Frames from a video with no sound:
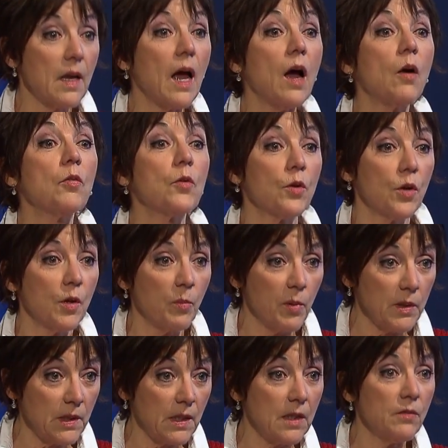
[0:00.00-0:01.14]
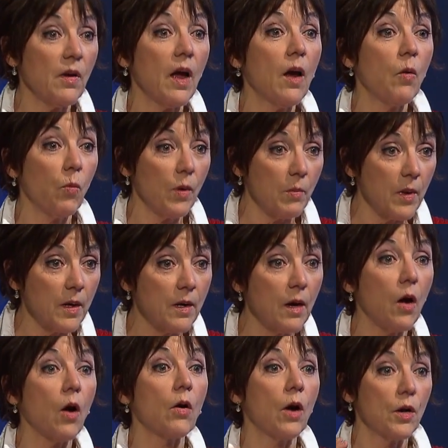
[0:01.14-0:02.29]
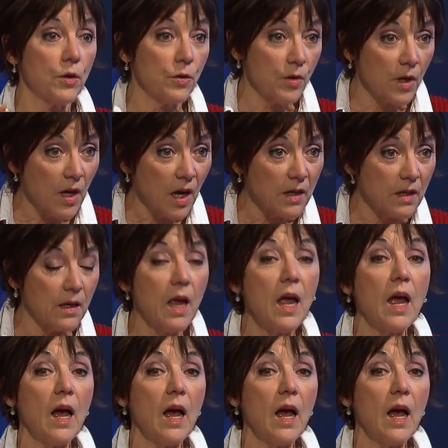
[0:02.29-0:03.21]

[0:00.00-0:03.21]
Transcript: Now they're going to believe how women are under the gun,